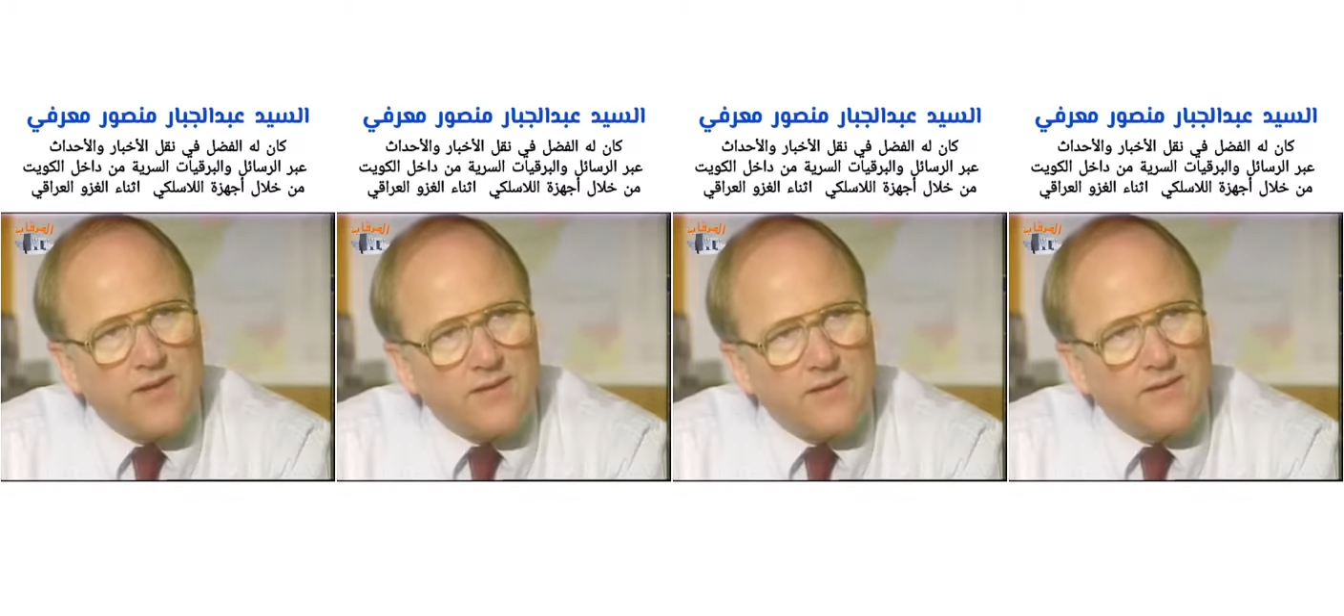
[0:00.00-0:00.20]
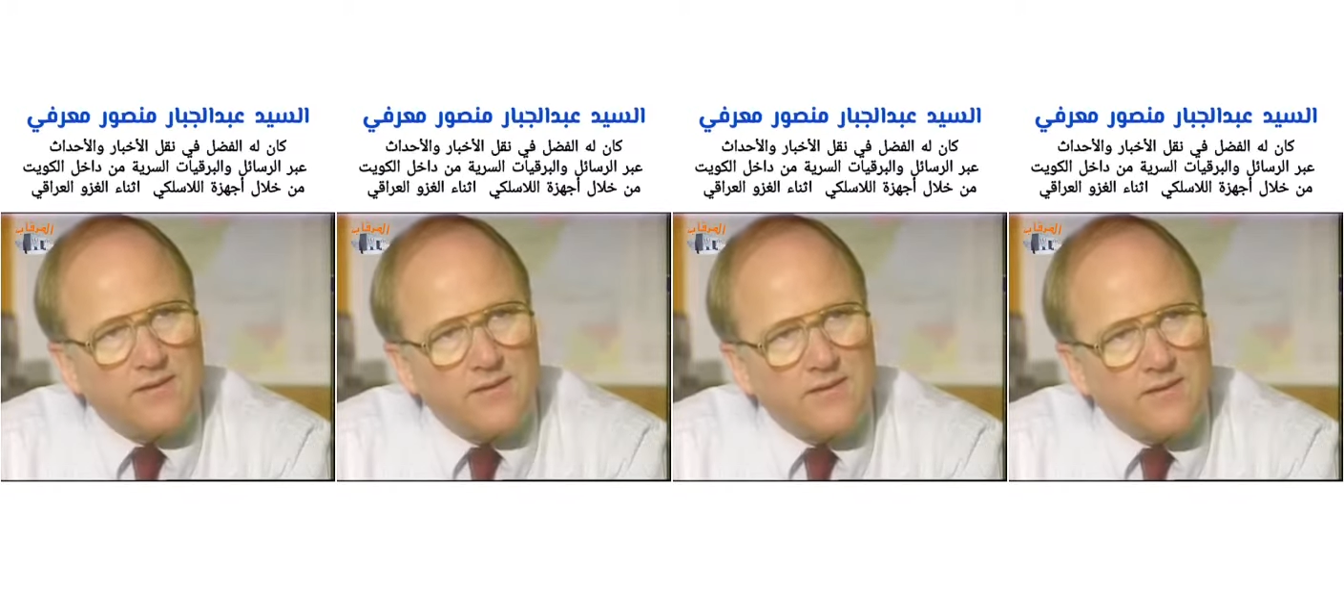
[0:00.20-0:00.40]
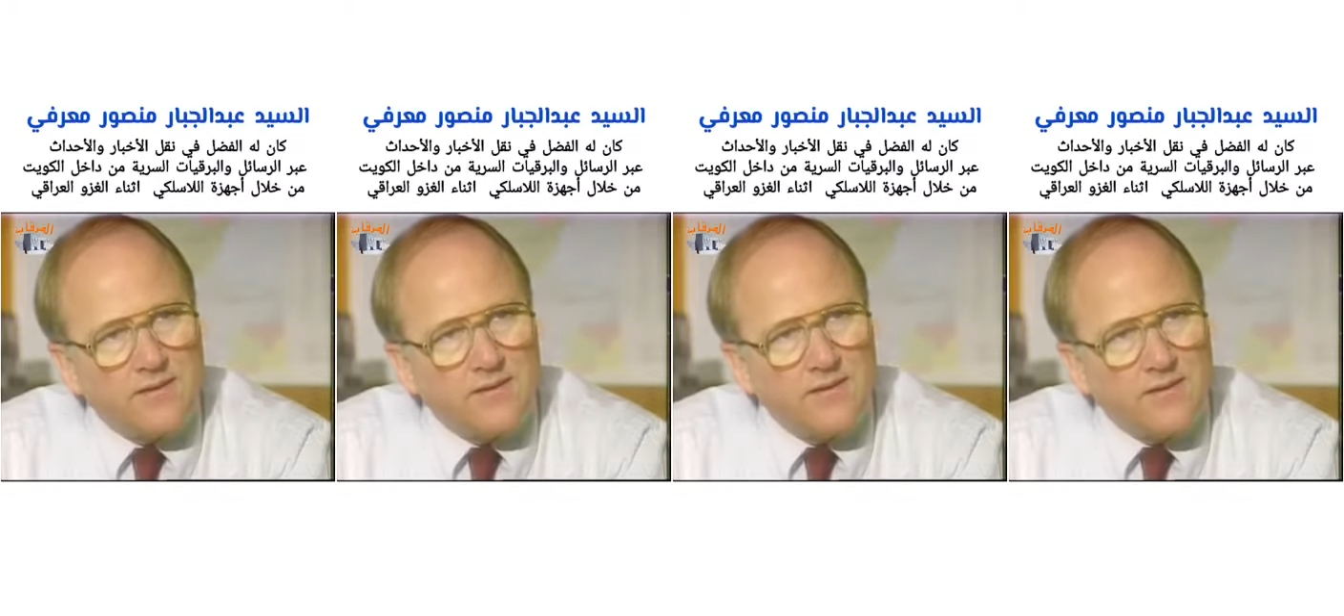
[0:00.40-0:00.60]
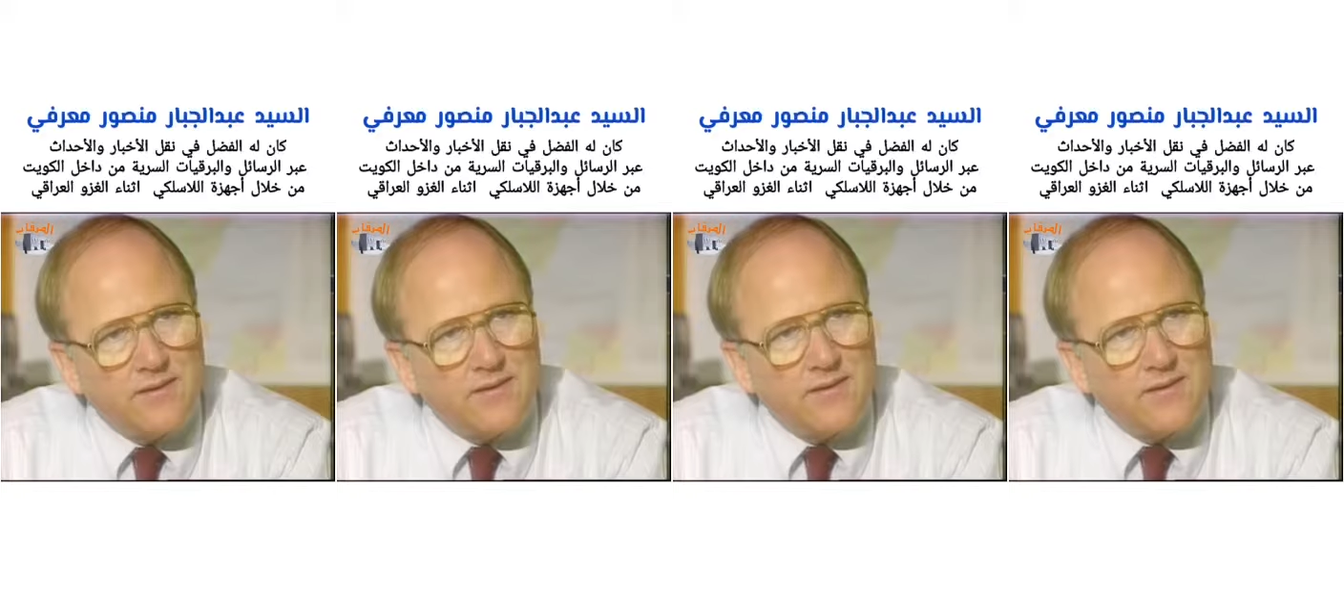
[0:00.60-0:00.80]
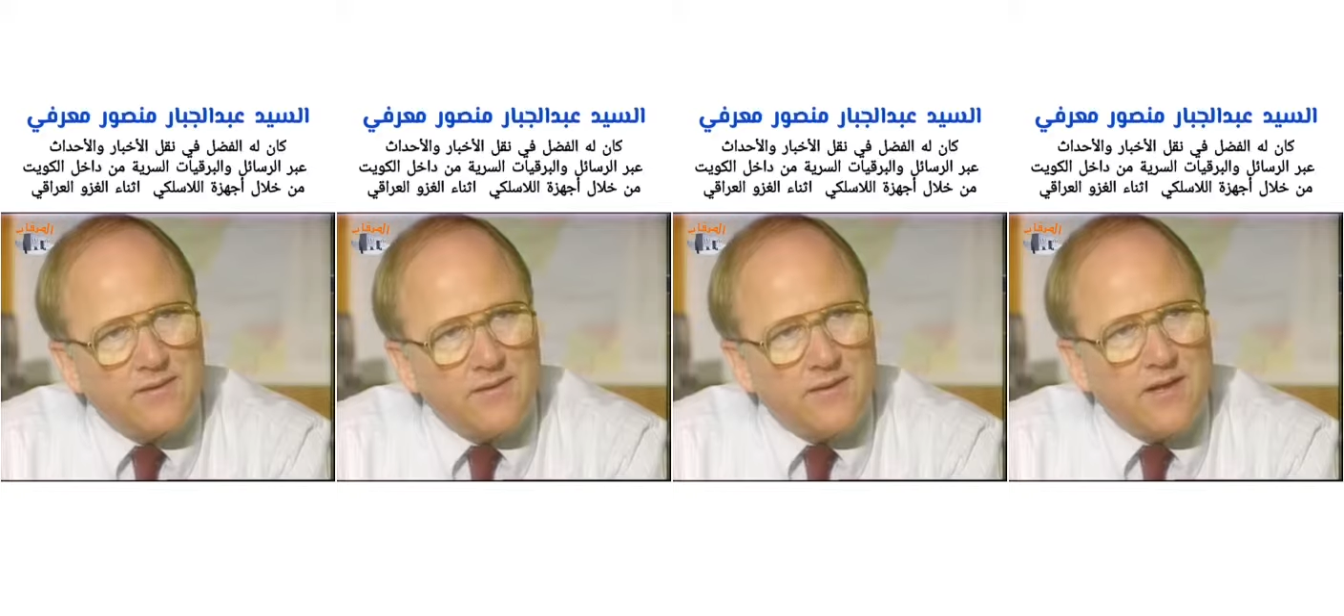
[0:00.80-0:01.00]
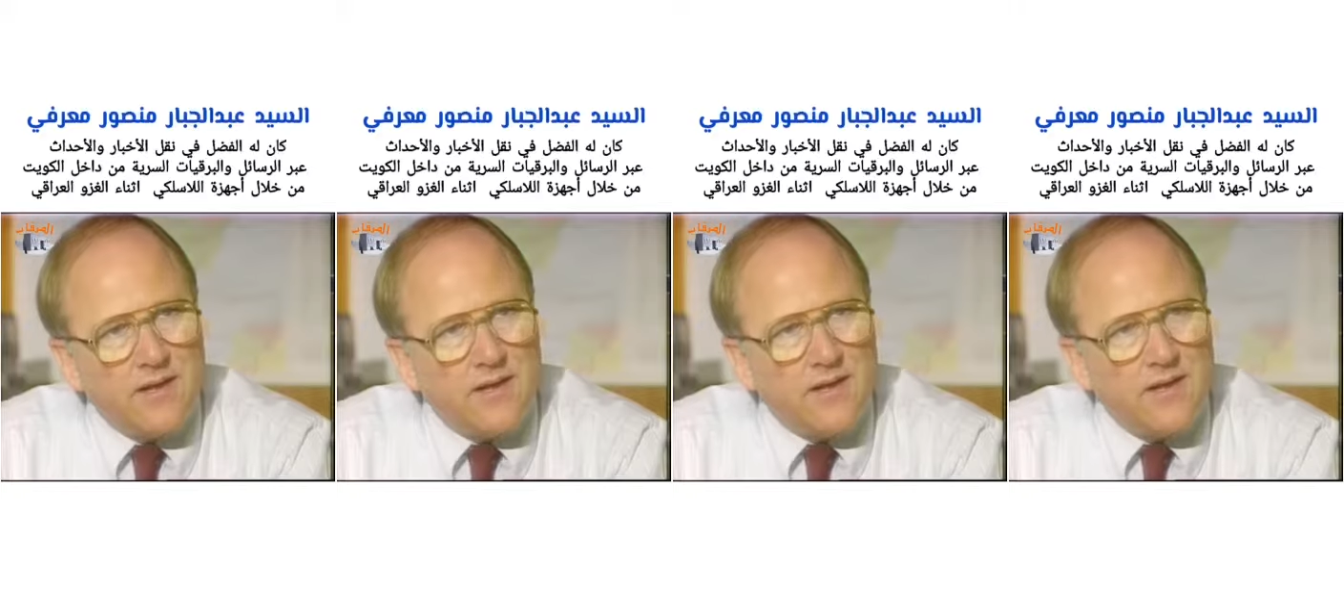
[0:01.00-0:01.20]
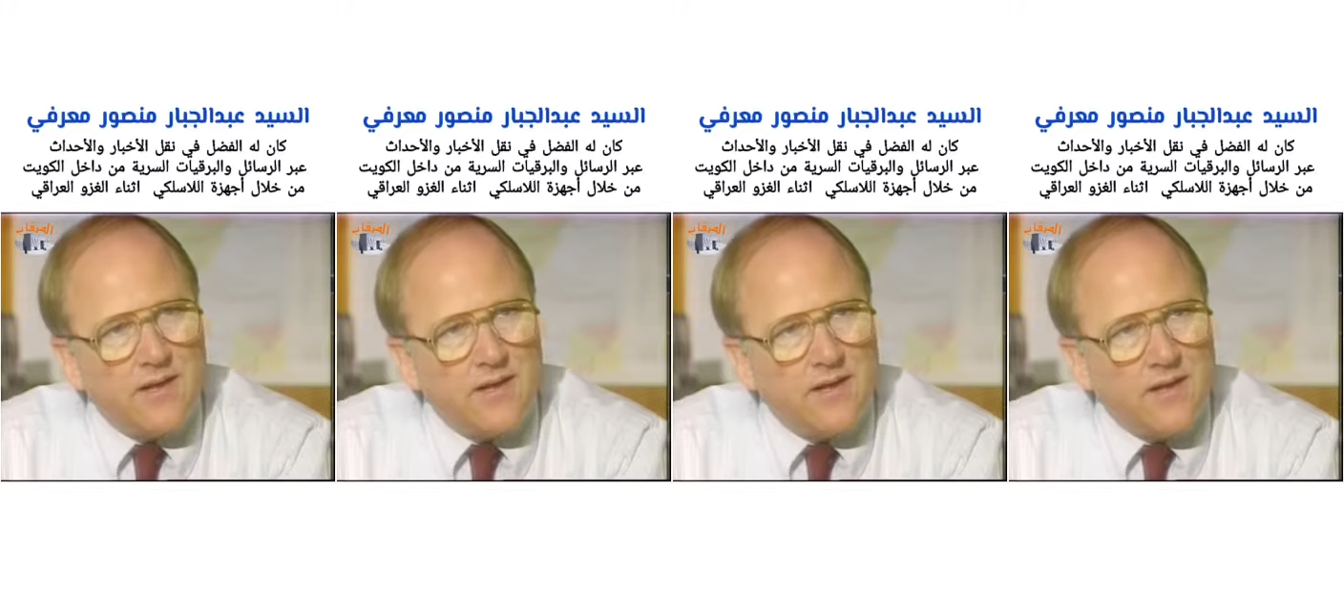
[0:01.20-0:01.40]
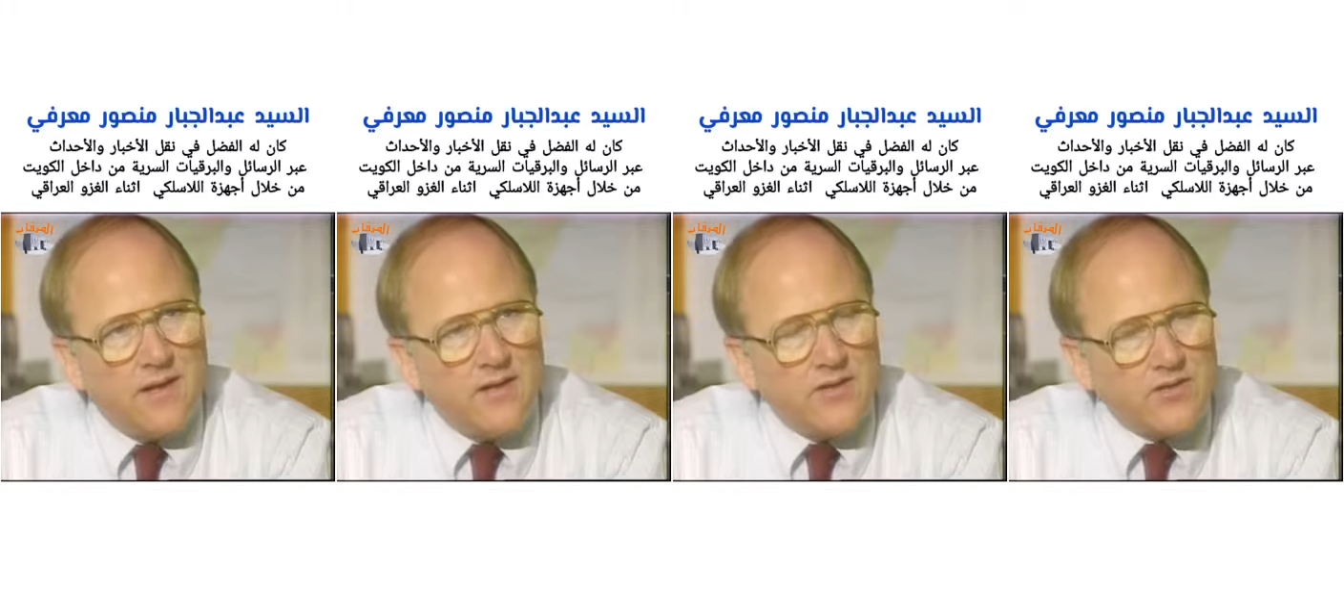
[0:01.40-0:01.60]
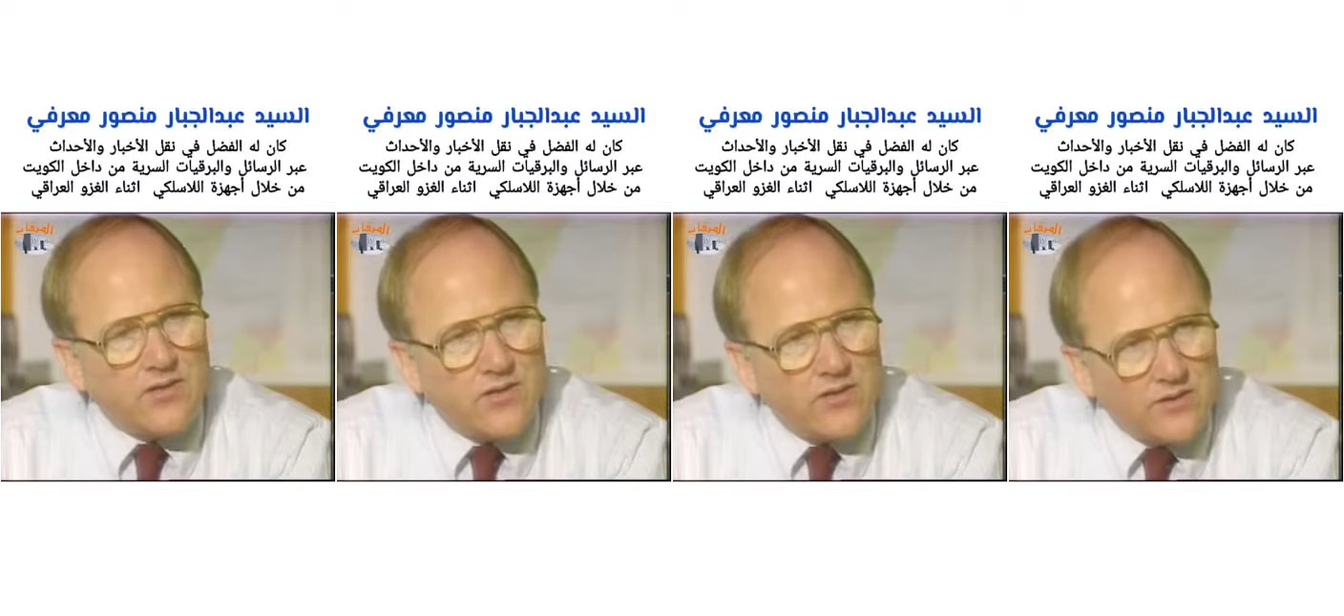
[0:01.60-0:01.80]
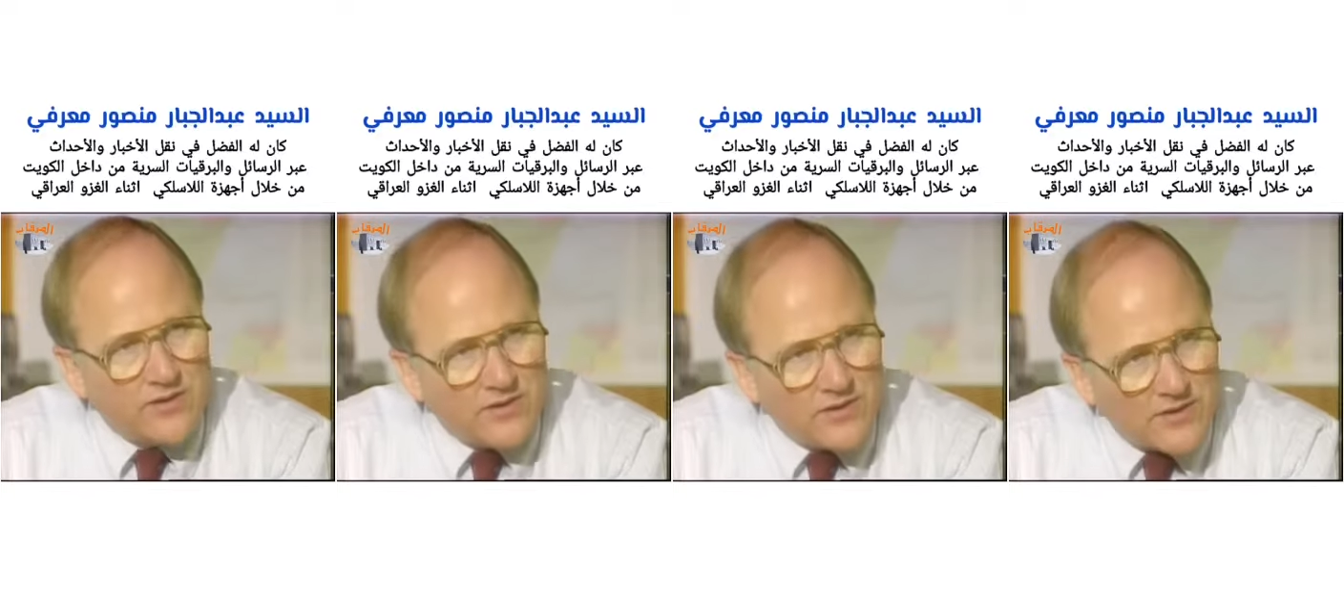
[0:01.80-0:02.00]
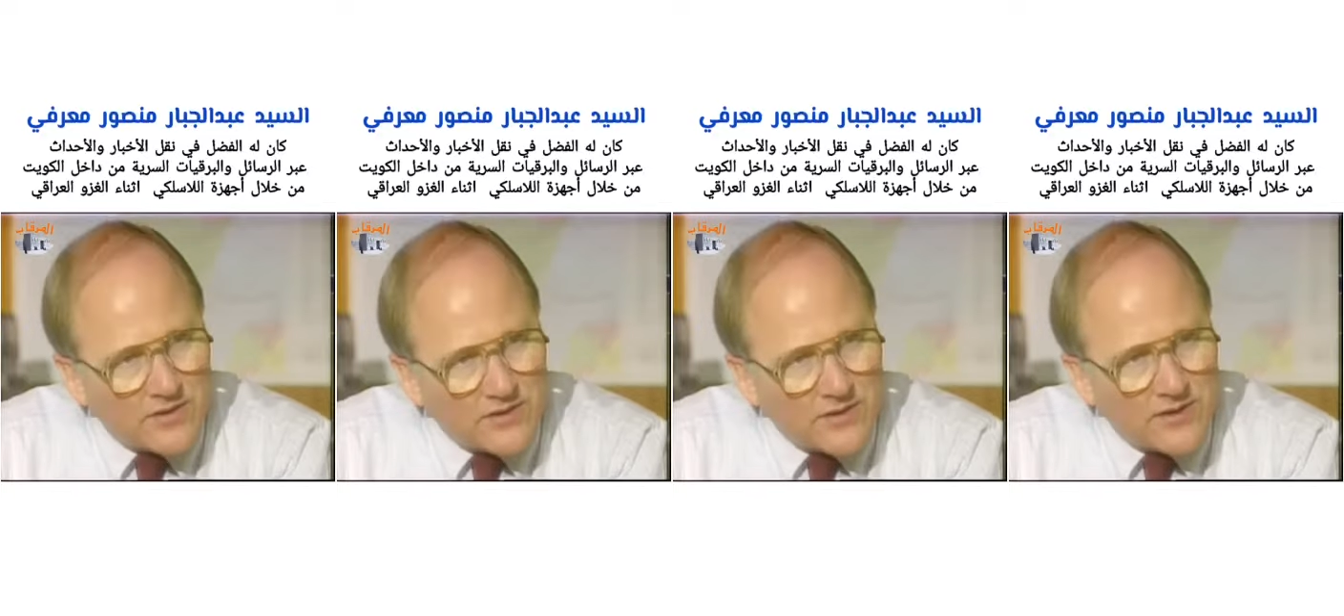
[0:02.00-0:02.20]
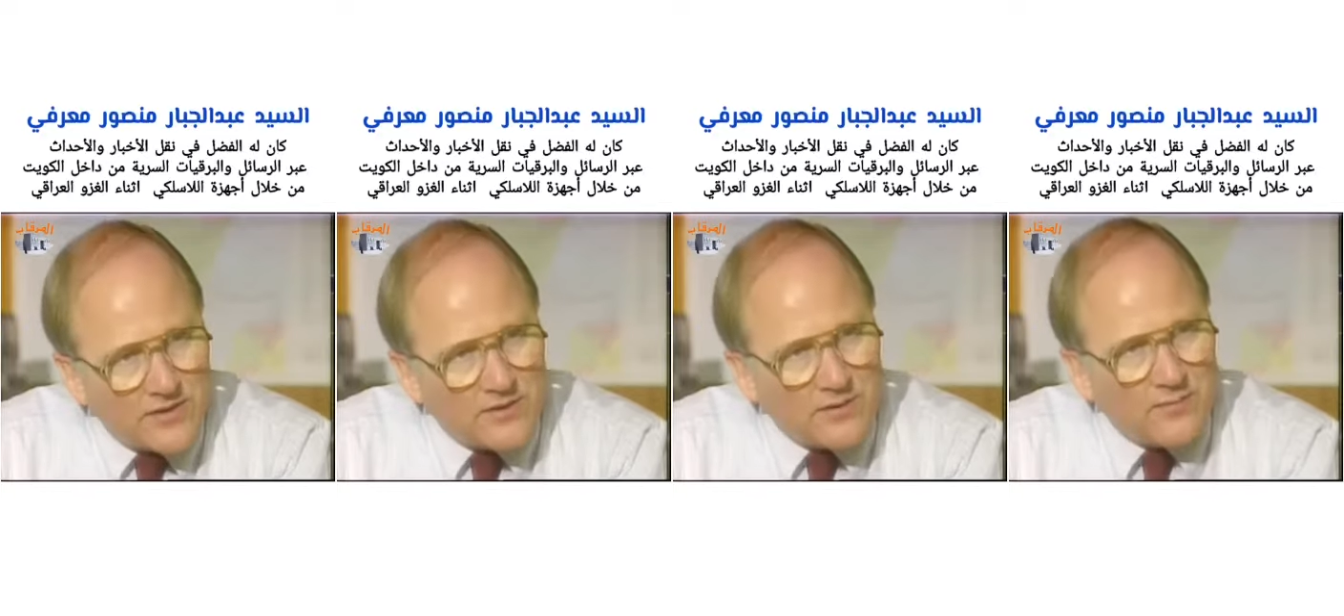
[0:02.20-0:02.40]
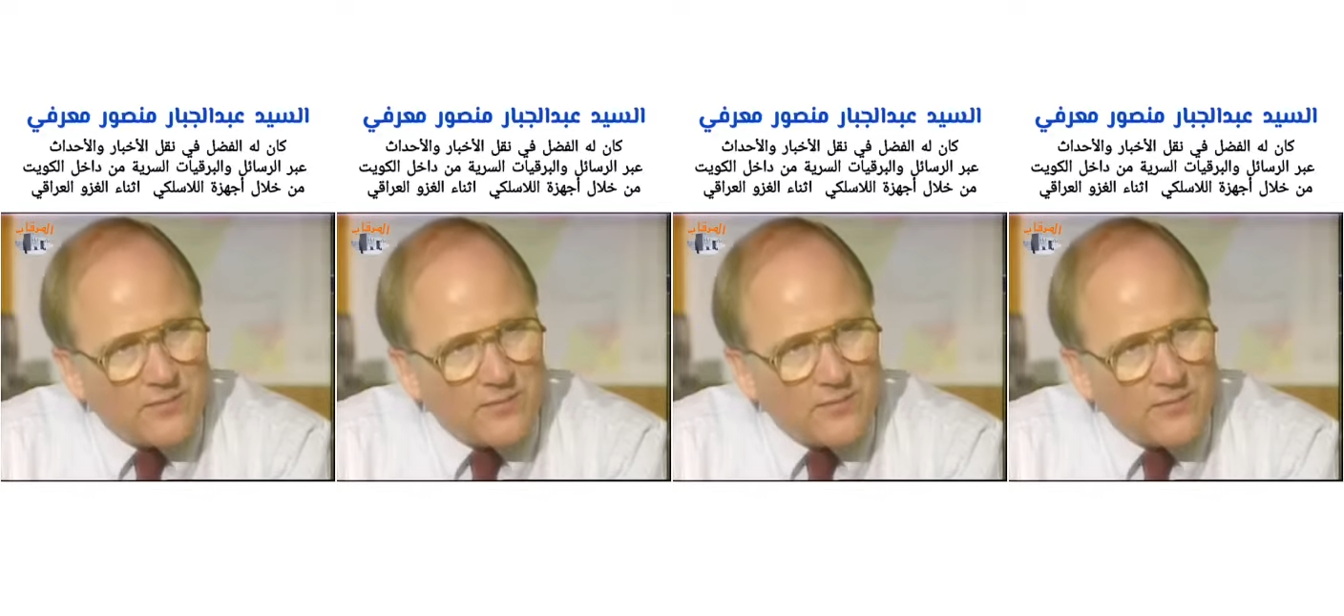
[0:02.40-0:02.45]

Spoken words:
thought, and so did the